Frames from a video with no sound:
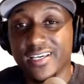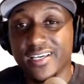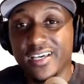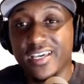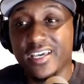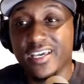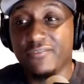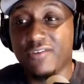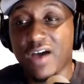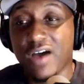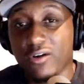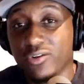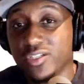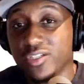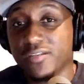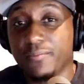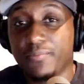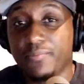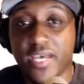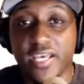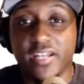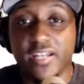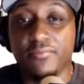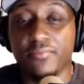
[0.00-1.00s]
If I was a
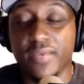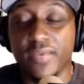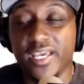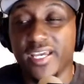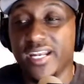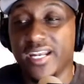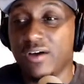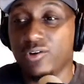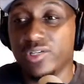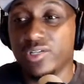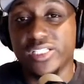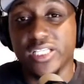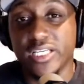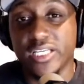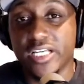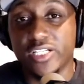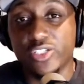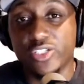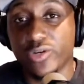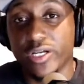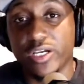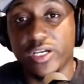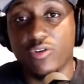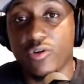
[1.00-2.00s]
betting man, I would say that
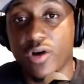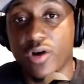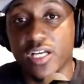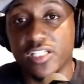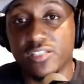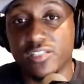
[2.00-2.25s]
Traquan